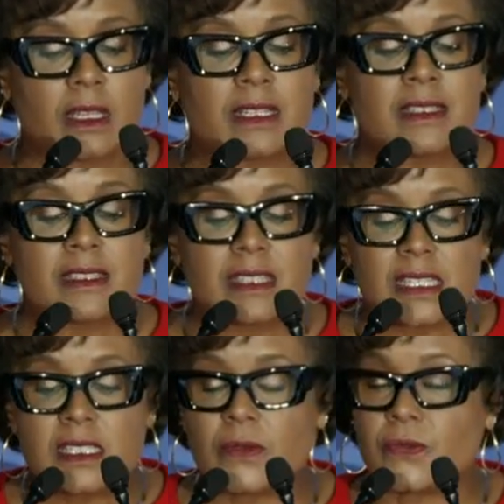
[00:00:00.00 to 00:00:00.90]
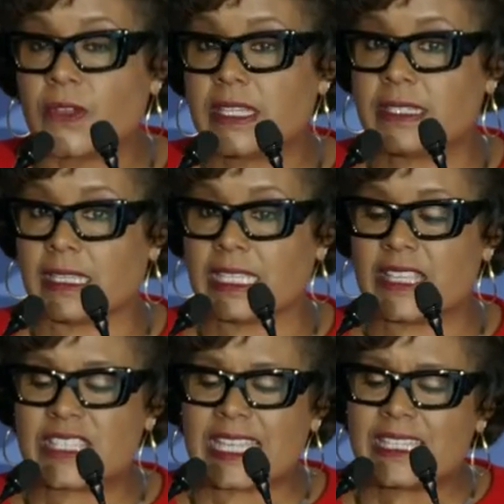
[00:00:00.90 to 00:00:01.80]
Consistent funding
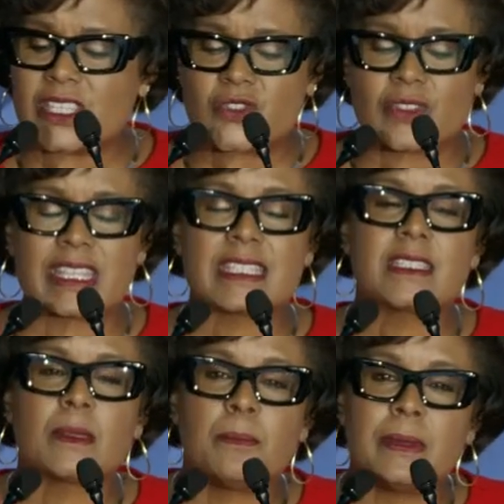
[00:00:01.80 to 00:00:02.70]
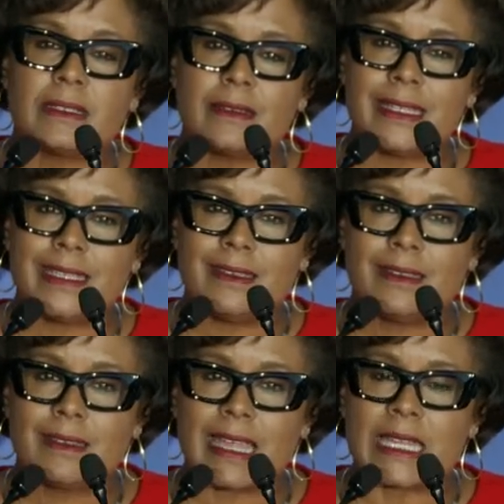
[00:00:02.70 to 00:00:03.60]
gives industry the stability
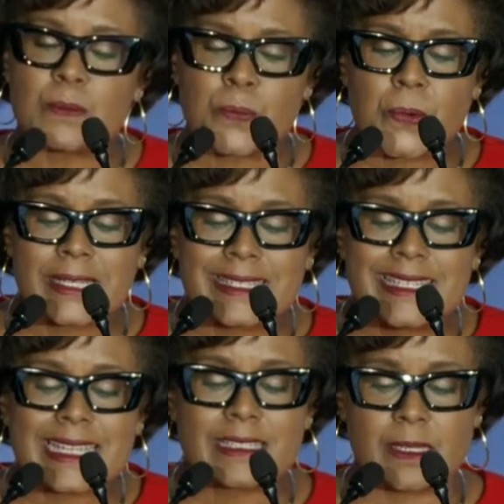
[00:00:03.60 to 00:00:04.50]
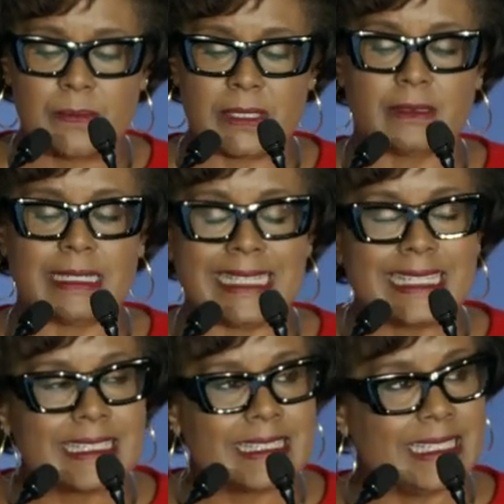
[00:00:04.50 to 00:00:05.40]
and predictability
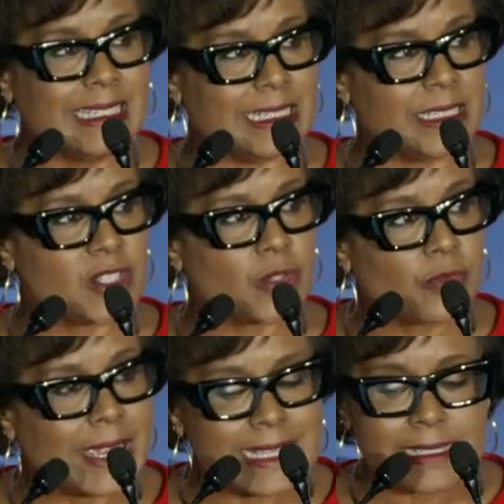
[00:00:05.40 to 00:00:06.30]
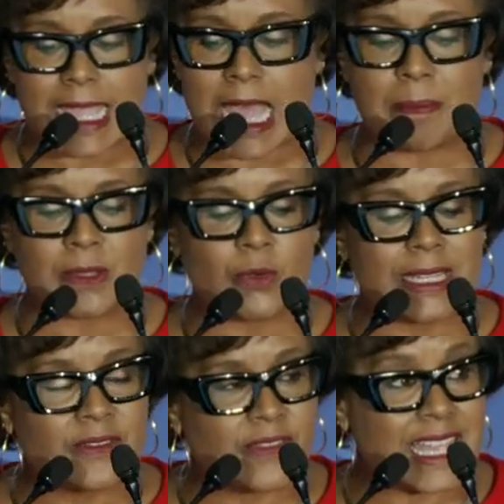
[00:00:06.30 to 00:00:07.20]
it needs to raise capital,
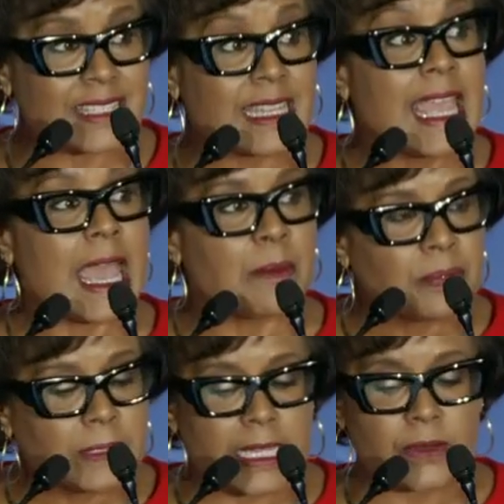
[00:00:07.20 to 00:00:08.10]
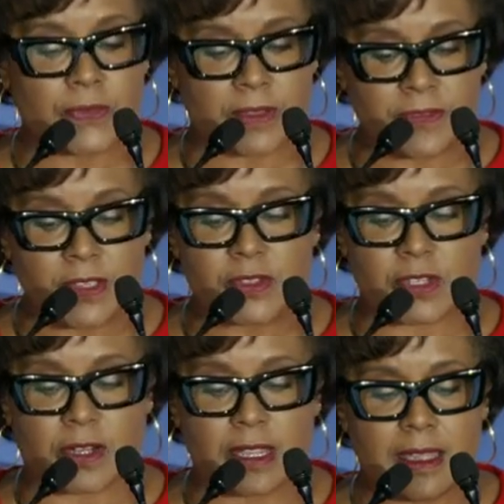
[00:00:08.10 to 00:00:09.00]
invest, and plan for the
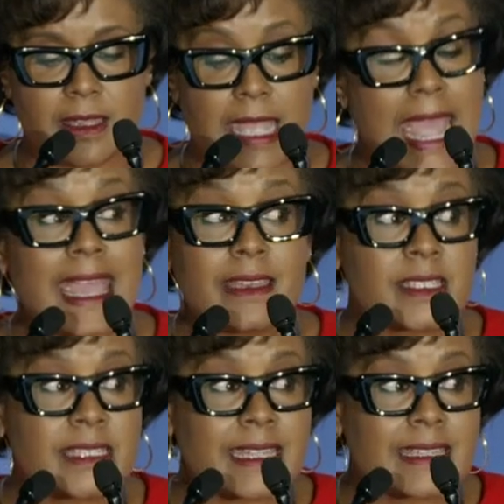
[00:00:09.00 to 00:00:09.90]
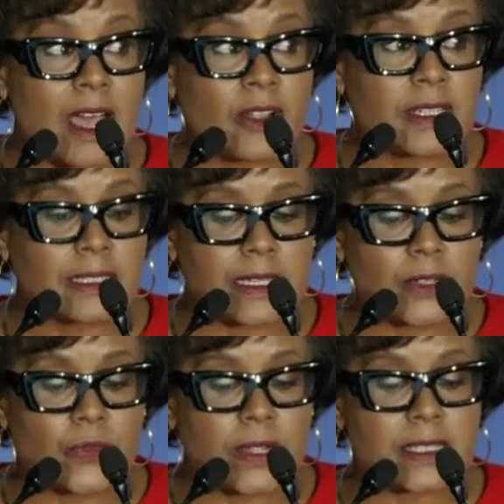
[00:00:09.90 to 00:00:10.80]
future, and to take
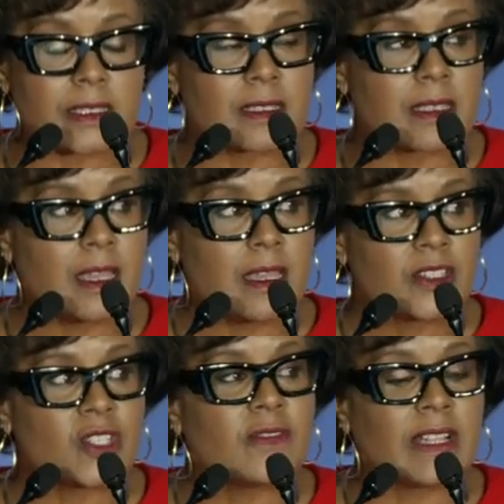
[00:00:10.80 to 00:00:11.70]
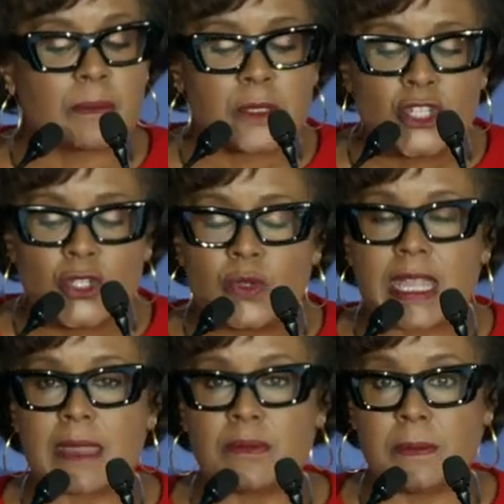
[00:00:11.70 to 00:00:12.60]
calculated risks to develop new
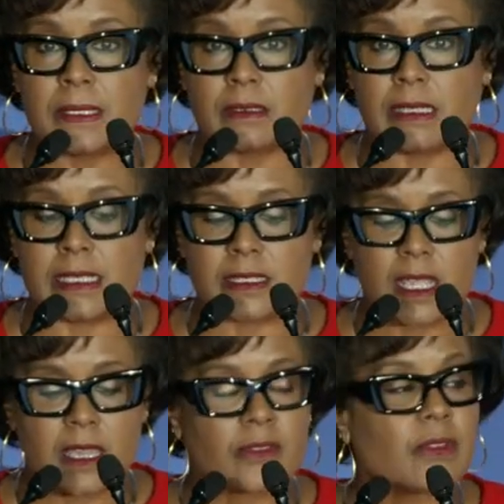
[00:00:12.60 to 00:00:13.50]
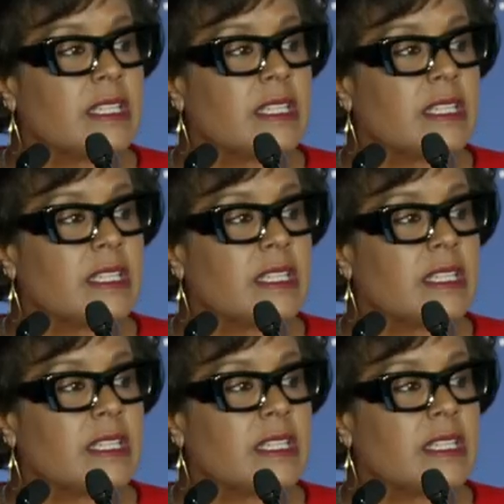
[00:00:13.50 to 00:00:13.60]
capabilities through